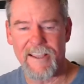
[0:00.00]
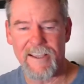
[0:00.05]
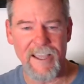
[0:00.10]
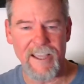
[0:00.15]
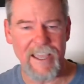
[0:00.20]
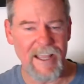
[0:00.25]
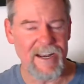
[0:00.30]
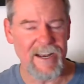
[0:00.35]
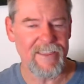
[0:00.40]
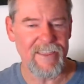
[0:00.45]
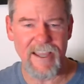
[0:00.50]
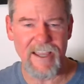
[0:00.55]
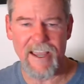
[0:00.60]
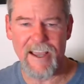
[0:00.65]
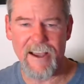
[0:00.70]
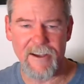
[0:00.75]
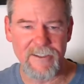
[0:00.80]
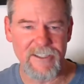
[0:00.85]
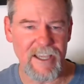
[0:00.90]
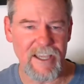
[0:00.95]
anything
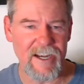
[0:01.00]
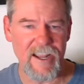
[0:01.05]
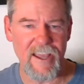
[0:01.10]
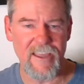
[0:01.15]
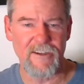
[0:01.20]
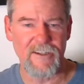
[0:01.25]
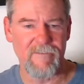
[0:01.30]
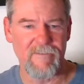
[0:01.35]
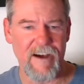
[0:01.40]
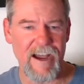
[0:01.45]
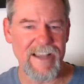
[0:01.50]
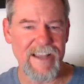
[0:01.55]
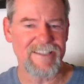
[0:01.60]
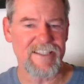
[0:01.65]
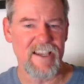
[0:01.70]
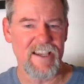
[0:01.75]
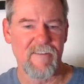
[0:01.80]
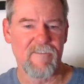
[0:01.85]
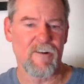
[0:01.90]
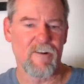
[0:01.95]
else, any other device
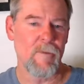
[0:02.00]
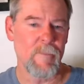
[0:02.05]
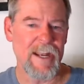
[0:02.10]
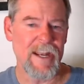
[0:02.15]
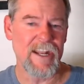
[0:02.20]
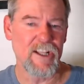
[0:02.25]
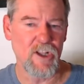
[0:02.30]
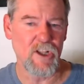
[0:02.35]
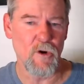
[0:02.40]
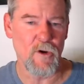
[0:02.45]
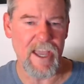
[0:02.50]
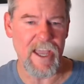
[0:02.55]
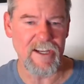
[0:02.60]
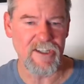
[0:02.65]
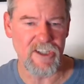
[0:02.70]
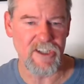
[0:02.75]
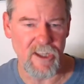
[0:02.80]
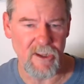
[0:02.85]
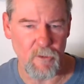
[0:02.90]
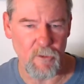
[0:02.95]
from any
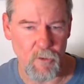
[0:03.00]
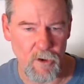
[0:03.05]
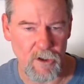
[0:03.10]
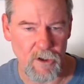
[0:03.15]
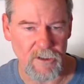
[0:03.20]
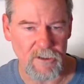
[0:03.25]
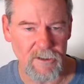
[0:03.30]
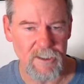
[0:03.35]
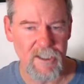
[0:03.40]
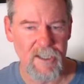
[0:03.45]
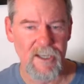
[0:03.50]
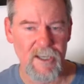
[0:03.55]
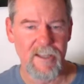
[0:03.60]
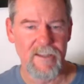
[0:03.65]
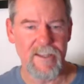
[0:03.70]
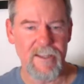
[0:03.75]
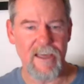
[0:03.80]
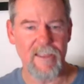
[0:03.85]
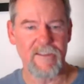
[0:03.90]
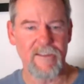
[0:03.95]
location in the world.
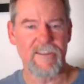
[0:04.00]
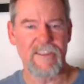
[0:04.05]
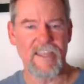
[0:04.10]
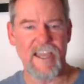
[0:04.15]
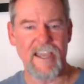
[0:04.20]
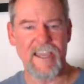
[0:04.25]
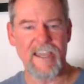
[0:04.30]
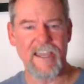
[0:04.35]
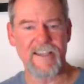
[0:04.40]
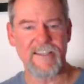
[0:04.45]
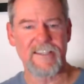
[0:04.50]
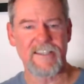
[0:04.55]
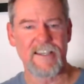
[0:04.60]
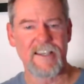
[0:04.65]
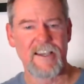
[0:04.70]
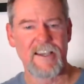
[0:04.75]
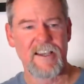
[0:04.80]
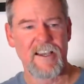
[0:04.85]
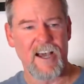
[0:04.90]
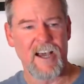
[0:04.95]
The other thing is
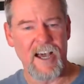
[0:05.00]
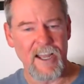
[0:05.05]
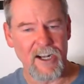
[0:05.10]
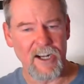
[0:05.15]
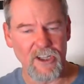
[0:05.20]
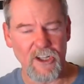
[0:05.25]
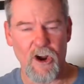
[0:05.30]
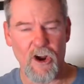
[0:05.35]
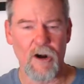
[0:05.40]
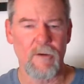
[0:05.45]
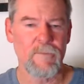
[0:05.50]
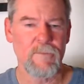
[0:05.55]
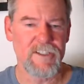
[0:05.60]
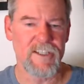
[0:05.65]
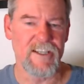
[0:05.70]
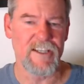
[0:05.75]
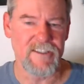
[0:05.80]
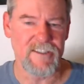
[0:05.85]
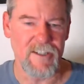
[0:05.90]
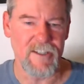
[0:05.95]
an alarm
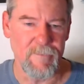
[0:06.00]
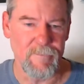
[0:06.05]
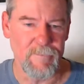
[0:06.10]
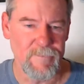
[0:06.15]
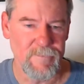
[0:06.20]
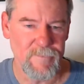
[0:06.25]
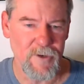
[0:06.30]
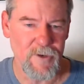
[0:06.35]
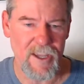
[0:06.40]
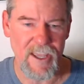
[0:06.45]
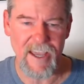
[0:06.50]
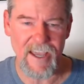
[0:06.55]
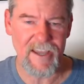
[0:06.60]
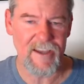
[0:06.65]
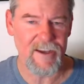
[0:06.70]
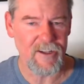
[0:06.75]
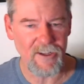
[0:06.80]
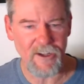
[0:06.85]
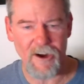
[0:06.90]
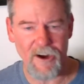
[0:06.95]
system. Okay,
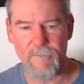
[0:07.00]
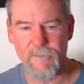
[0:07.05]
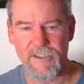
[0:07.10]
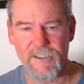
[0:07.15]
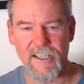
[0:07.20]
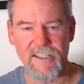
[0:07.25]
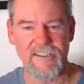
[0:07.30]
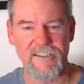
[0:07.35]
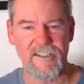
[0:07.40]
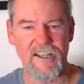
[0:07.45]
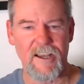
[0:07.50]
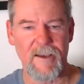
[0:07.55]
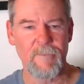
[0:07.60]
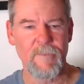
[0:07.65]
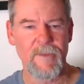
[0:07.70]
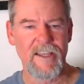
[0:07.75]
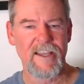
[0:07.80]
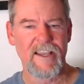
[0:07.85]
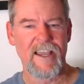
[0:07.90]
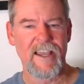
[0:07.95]
alarm system.
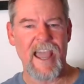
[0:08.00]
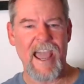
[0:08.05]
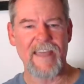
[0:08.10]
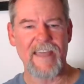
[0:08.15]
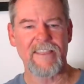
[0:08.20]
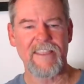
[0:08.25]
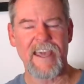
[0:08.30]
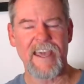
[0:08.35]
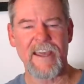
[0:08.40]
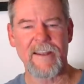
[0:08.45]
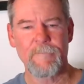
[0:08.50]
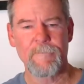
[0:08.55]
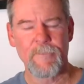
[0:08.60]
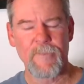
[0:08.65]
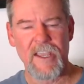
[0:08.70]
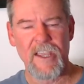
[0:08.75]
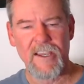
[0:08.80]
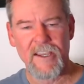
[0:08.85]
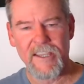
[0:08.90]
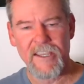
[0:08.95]
And then,
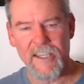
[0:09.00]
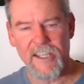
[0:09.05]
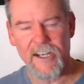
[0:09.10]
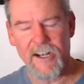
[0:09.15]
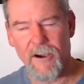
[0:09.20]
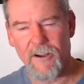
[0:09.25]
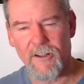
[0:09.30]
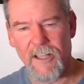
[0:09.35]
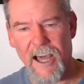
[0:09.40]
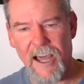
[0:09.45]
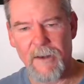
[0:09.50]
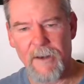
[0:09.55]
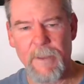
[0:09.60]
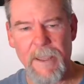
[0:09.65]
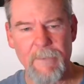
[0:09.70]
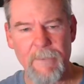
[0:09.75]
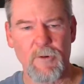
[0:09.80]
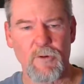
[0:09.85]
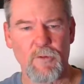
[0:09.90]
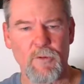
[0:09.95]
a lot of
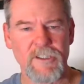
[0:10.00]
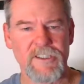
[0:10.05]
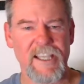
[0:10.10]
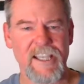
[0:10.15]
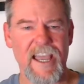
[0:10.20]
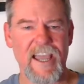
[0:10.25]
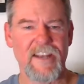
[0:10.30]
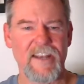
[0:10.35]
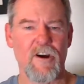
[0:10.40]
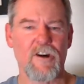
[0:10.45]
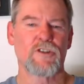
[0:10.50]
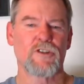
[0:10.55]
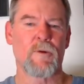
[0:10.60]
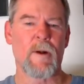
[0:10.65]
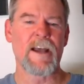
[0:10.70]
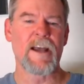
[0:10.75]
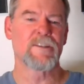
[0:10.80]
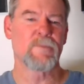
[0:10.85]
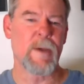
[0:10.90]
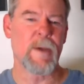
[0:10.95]
people will say no
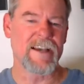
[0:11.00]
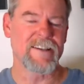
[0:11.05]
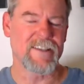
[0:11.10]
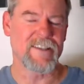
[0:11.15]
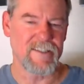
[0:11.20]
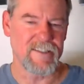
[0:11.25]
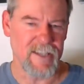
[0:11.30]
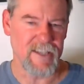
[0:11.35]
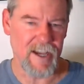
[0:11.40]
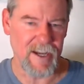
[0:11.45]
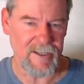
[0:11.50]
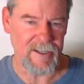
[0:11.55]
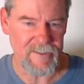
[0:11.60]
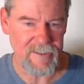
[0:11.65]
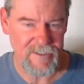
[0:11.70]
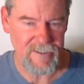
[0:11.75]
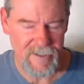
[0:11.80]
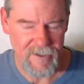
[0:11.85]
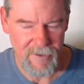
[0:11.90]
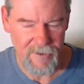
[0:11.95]
trespassing
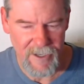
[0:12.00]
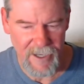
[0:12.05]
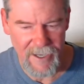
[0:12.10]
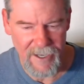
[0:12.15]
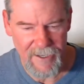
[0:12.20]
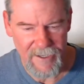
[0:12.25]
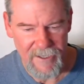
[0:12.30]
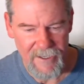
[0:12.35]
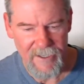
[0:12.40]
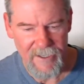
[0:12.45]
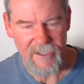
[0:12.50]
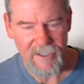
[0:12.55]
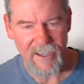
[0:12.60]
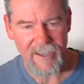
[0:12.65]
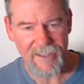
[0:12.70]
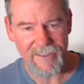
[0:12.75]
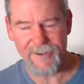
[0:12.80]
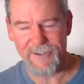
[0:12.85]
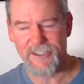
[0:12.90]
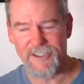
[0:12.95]
signs. Okay,
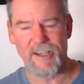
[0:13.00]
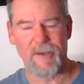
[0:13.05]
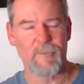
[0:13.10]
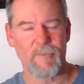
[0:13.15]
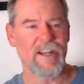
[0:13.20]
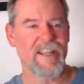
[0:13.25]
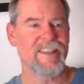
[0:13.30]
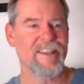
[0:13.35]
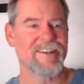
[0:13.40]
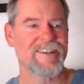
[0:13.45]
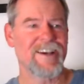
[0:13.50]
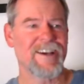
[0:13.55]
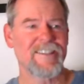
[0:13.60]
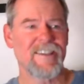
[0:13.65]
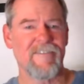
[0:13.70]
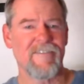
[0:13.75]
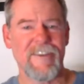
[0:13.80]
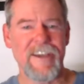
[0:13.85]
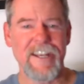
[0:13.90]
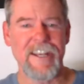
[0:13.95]
there's somebody that does a
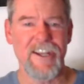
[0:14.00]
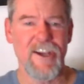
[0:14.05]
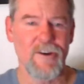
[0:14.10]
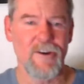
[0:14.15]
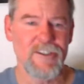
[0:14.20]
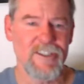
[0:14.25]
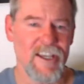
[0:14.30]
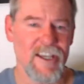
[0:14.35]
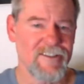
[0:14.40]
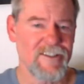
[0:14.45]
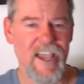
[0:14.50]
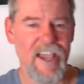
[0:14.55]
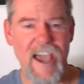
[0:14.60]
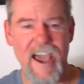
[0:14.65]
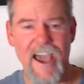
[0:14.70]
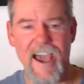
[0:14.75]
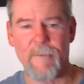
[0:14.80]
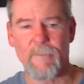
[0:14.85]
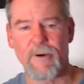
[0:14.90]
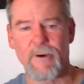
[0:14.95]
video, says,
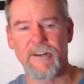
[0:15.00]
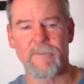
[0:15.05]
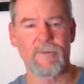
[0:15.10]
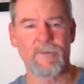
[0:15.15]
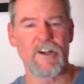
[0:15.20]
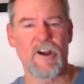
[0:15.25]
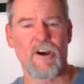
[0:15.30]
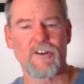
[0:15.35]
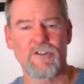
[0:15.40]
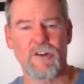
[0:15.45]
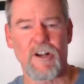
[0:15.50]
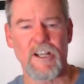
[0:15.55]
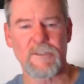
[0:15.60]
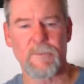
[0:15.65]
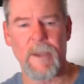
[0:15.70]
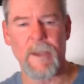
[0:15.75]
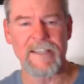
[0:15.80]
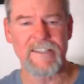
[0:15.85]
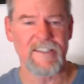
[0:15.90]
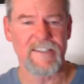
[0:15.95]
yeah, put up a no
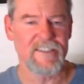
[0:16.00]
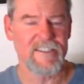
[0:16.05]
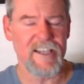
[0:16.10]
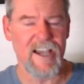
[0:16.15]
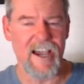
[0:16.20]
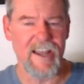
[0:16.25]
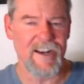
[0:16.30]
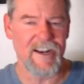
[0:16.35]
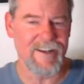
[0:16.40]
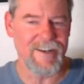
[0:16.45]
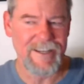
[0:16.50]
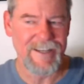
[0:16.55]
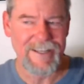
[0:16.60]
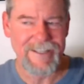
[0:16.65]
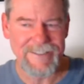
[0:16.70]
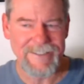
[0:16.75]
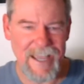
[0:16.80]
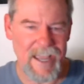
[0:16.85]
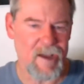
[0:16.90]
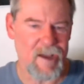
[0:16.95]
trespassing sign and
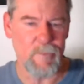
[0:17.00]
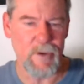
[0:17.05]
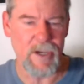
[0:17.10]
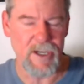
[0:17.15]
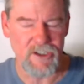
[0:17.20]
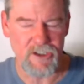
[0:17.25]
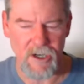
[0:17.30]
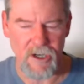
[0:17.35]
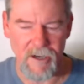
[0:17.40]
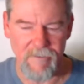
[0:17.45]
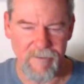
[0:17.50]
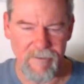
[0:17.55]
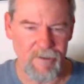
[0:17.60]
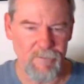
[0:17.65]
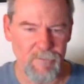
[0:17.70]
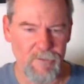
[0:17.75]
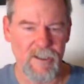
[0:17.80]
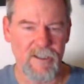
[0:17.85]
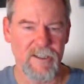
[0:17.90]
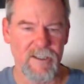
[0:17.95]
take a picture of it.
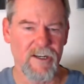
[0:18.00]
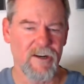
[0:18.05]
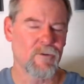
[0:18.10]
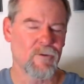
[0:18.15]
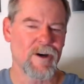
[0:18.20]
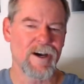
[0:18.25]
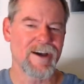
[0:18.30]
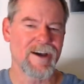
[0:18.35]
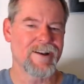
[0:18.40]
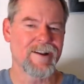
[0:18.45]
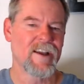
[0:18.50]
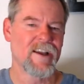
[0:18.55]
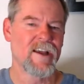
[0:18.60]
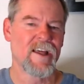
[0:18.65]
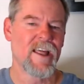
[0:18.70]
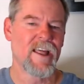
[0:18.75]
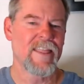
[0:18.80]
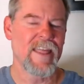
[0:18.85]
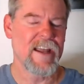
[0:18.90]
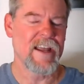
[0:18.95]
Well, you know what?
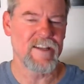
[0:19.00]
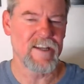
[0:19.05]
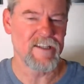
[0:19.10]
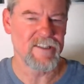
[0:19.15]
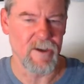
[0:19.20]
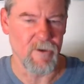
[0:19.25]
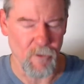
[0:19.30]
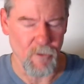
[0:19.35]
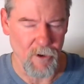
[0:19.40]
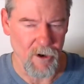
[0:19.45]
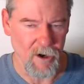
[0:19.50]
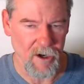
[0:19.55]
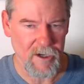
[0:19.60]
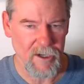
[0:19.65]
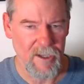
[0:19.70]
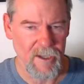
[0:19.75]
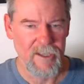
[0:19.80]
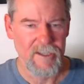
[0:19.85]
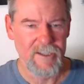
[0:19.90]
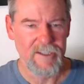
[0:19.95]
That doesn't work.
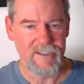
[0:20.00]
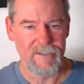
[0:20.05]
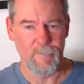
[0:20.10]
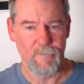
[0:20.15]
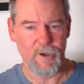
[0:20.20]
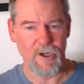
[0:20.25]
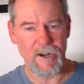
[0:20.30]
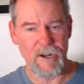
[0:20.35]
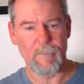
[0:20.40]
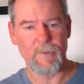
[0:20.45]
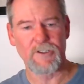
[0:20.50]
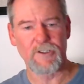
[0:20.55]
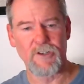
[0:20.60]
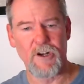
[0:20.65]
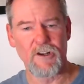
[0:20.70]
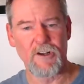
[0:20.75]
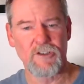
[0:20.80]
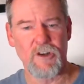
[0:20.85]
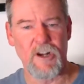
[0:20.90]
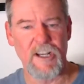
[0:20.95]
Put up a
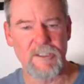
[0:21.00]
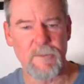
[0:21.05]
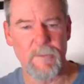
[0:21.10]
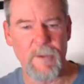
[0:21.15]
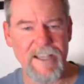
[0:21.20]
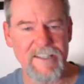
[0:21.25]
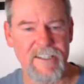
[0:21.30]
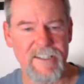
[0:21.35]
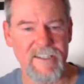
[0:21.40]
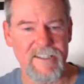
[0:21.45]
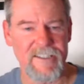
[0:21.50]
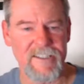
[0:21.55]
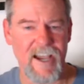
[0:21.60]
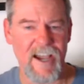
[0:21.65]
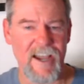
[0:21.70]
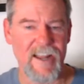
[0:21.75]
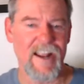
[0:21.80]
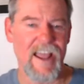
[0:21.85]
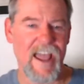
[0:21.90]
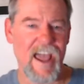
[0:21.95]
no trespassing
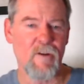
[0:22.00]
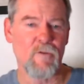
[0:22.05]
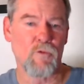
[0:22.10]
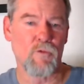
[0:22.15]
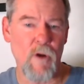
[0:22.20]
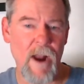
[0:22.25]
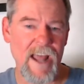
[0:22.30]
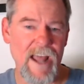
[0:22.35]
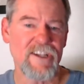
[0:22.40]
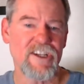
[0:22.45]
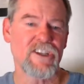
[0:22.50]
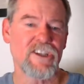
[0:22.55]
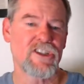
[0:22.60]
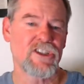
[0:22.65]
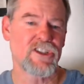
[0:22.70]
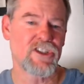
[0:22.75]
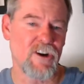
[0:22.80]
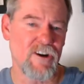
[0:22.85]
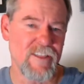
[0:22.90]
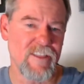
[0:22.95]
sign and
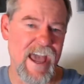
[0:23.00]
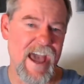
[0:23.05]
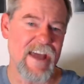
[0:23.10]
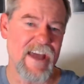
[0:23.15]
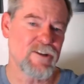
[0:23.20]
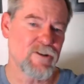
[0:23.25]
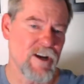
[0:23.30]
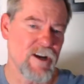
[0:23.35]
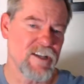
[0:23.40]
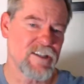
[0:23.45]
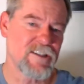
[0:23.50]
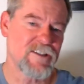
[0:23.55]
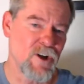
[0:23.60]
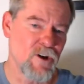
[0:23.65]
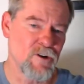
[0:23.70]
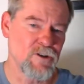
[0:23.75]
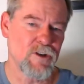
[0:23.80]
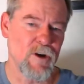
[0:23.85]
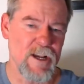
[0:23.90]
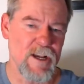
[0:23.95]
register that no
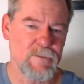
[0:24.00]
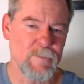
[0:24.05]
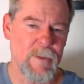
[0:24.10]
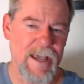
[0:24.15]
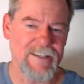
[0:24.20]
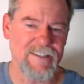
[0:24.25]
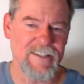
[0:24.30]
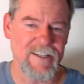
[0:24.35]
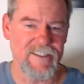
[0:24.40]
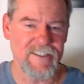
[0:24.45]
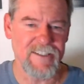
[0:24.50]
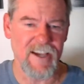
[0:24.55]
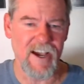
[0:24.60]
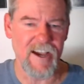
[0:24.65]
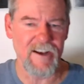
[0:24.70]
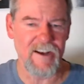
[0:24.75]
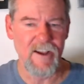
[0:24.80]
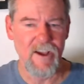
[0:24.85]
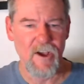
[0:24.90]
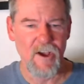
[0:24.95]
trespassing
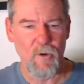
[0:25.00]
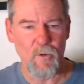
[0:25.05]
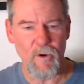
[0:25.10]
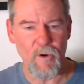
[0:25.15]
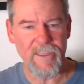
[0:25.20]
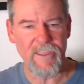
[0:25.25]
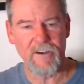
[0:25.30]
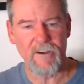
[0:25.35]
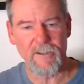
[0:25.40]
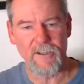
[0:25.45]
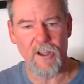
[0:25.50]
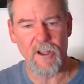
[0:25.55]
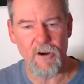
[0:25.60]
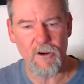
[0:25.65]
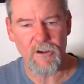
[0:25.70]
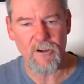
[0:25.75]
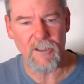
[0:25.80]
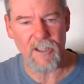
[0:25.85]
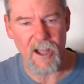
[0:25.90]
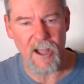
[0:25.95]
sign with your
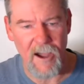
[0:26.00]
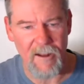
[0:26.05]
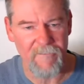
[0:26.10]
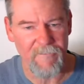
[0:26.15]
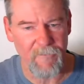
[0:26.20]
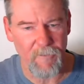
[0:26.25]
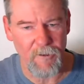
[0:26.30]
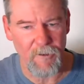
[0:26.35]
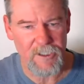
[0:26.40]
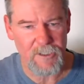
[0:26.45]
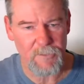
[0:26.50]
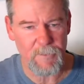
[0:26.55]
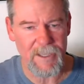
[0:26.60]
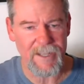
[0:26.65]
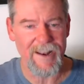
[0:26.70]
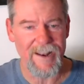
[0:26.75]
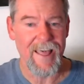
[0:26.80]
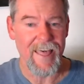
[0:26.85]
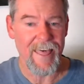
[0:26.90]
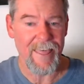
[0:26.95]
local law
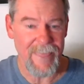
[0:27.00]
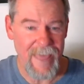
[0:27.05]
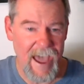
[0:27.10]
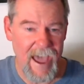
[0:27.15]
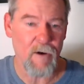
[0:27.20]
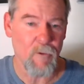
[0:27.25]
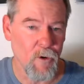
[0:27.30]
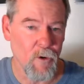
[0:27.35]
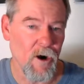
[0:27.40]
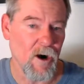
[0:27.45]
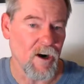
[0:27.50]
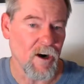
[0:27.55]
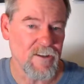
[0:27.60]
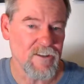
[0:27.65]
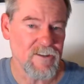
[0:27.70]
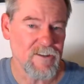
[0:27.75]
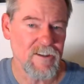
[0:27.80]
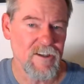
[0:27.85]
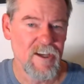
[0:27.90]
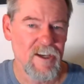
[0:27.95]
enforcement. That works.